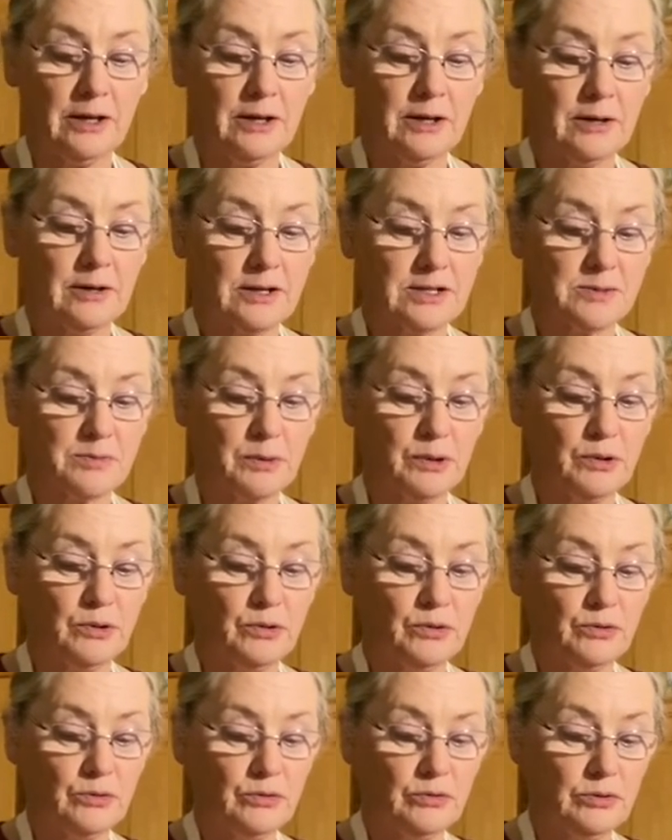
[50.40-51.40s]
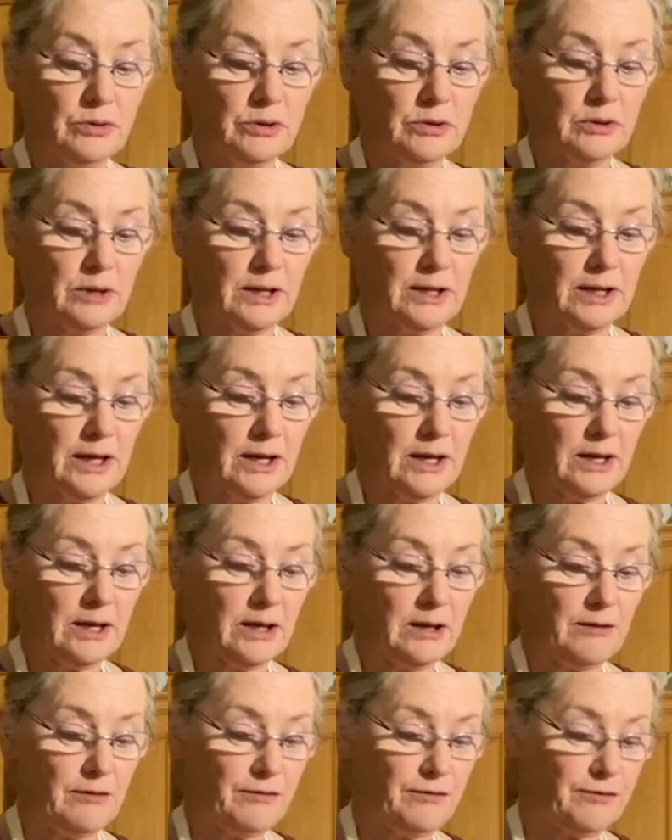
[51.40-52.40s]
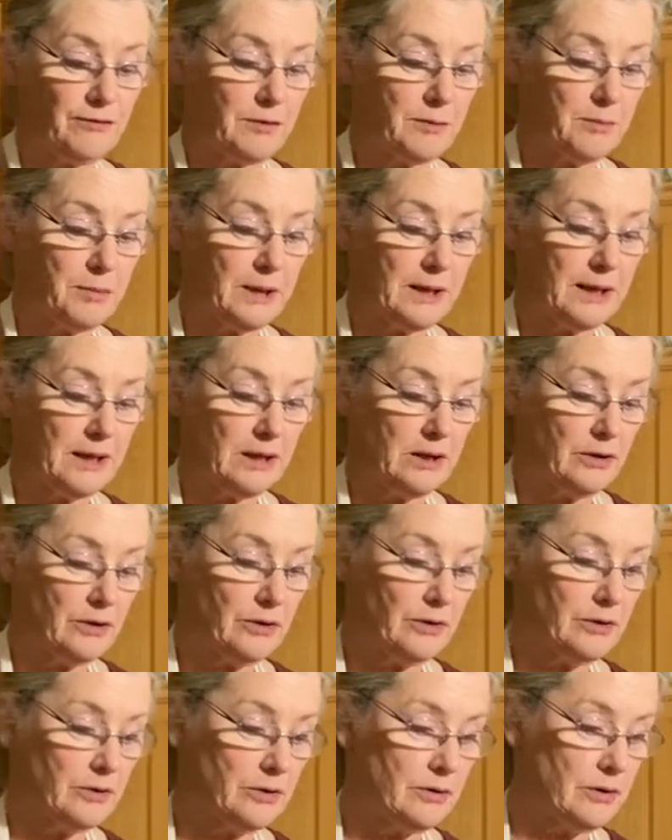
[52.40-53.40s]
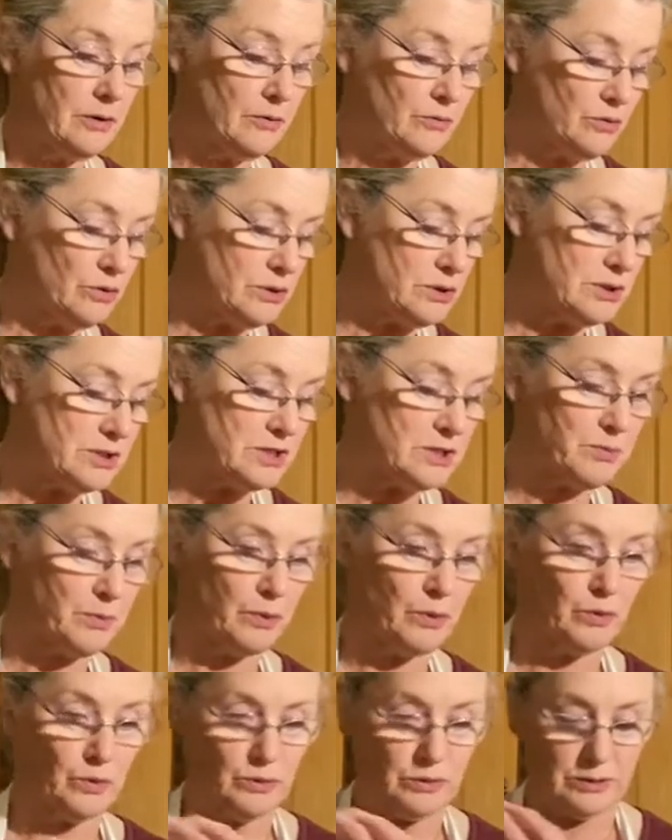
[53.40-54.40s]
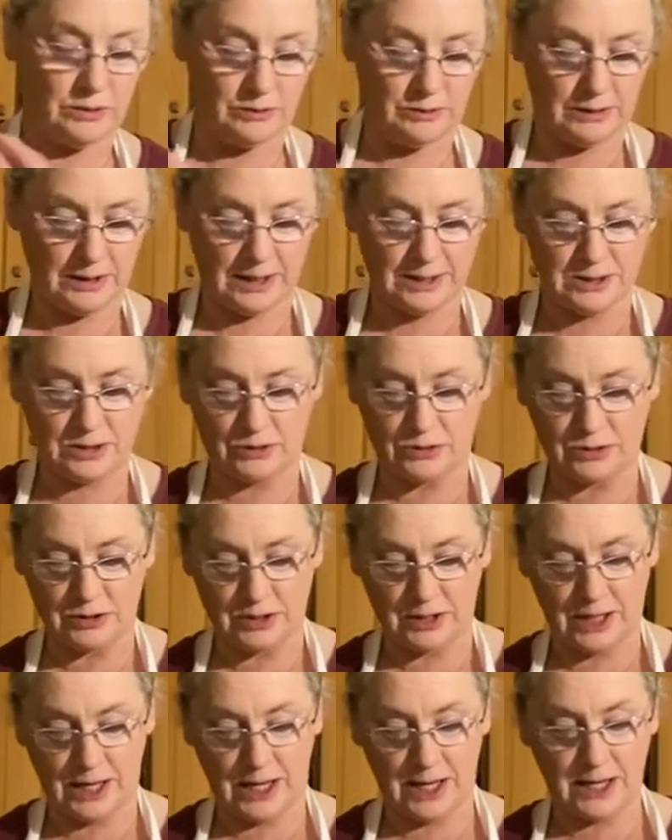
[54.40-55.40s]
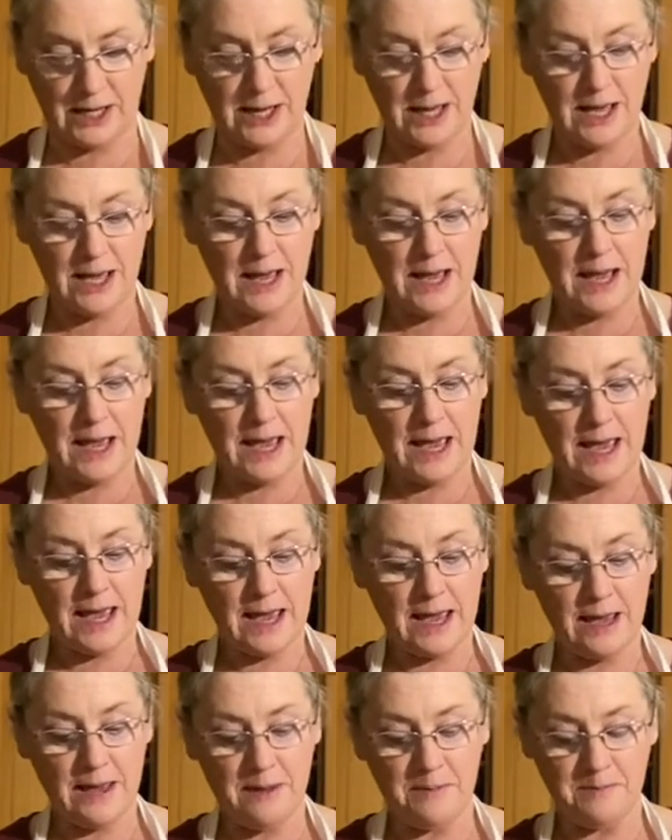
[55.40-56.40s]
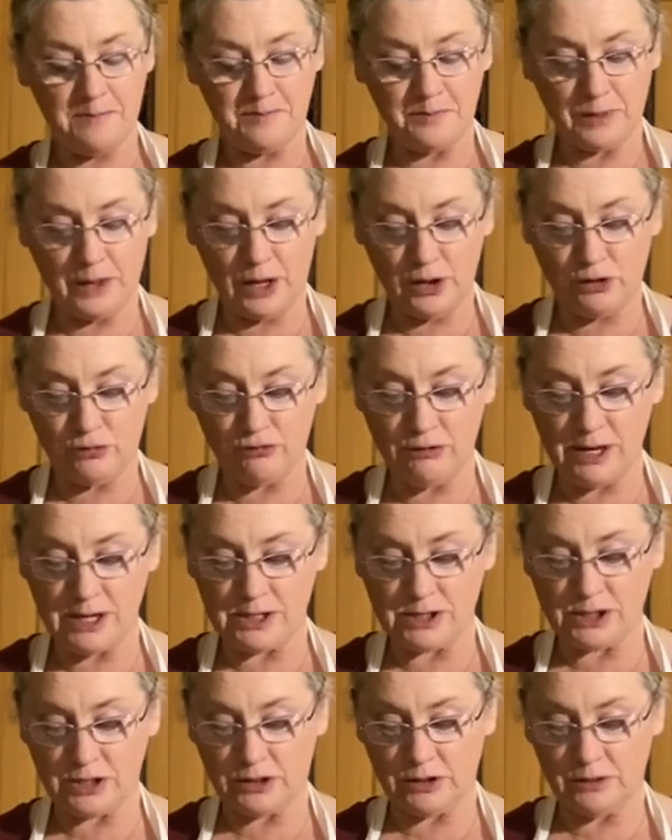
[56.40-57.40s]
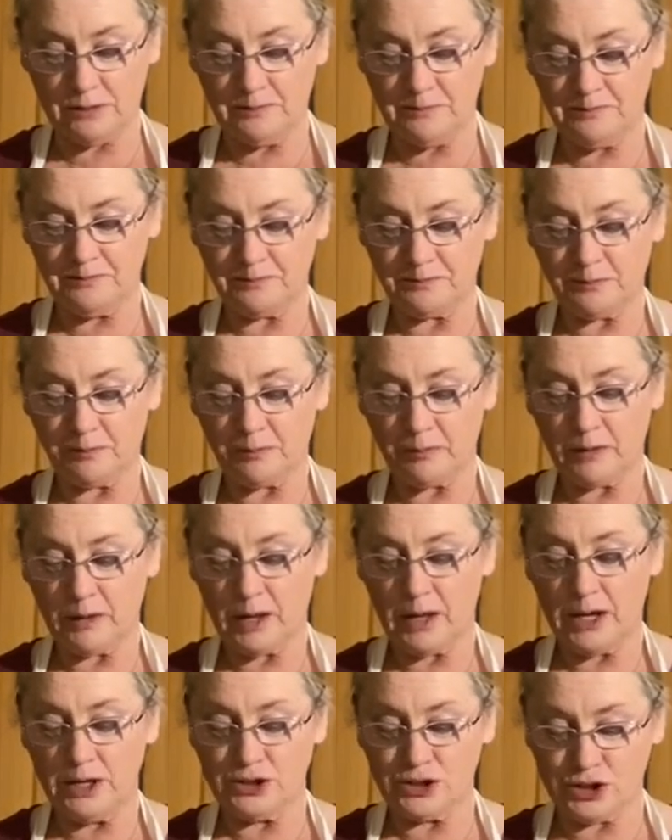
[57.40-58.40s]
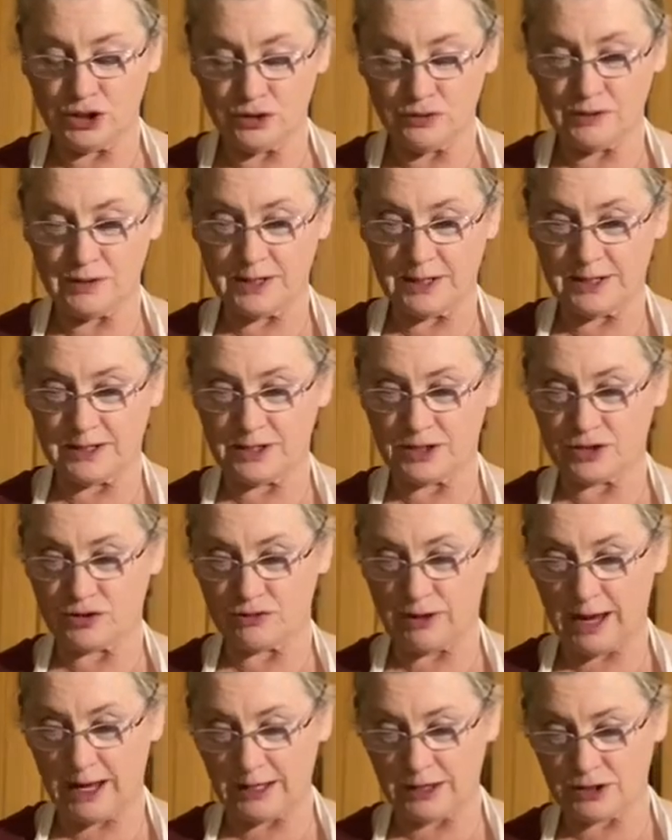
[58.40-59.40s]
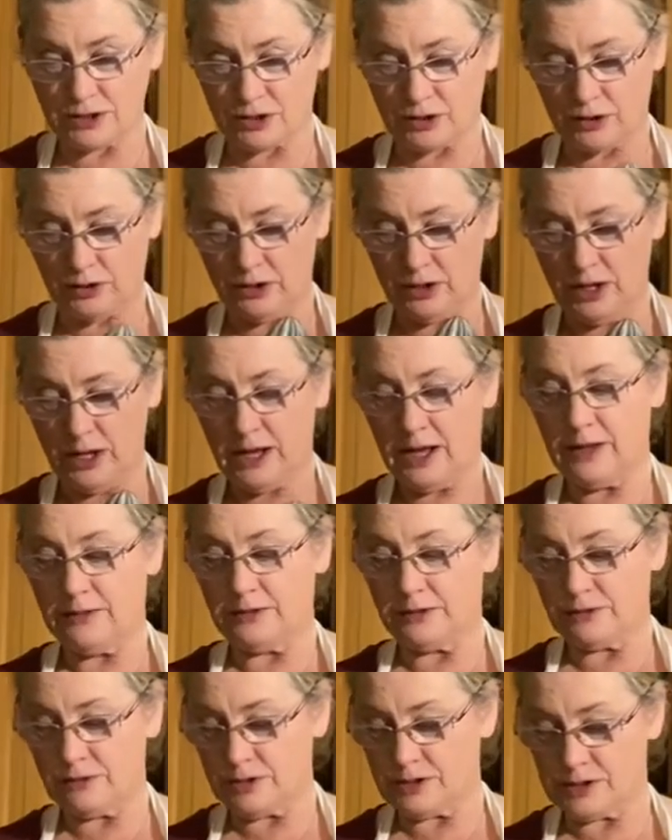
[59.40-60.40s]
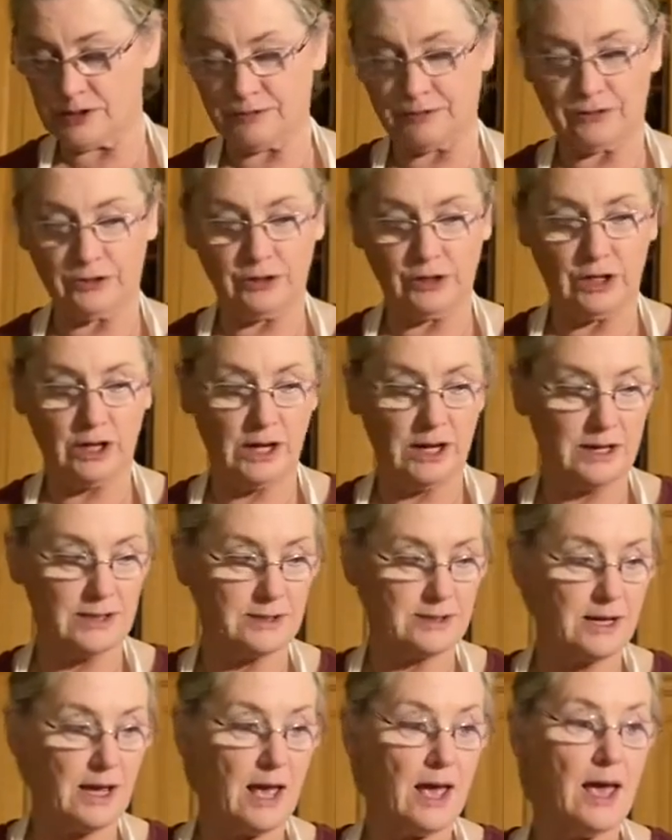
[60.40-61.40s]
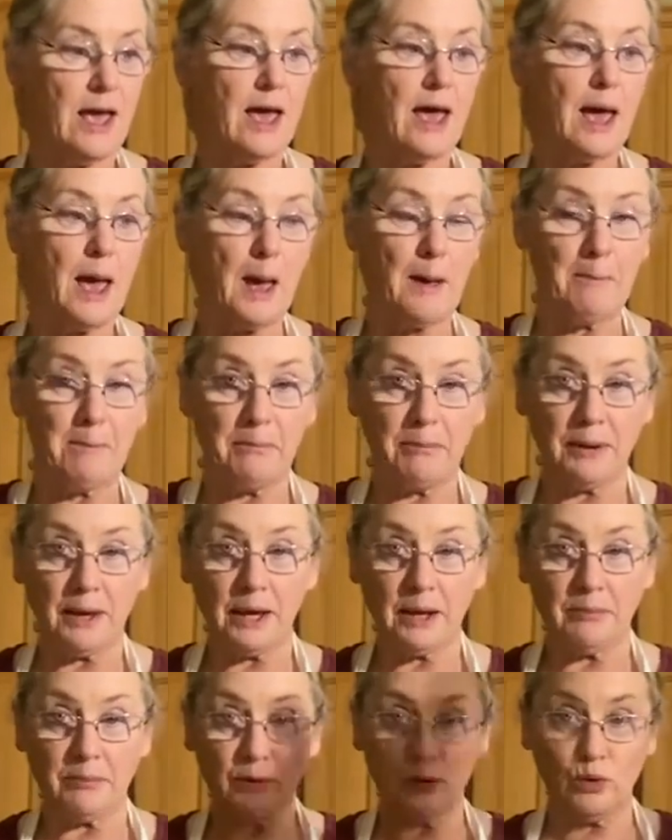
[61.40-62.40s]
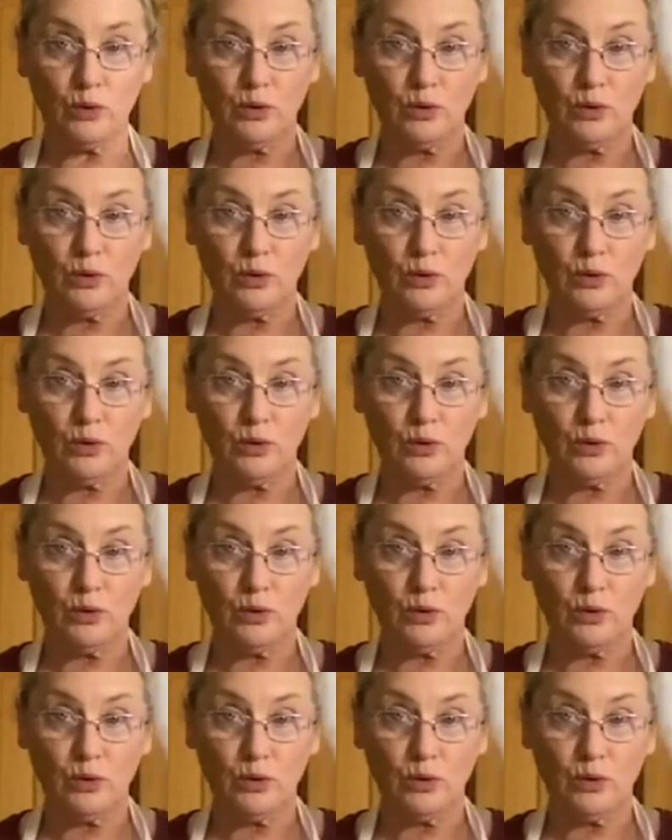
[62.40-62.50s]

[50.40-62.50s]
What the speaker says: a spoon, a knife, a peeler, a wooden spoon, that sort of thing, a grater, a juice extractor, and there are different kinds, a big bowl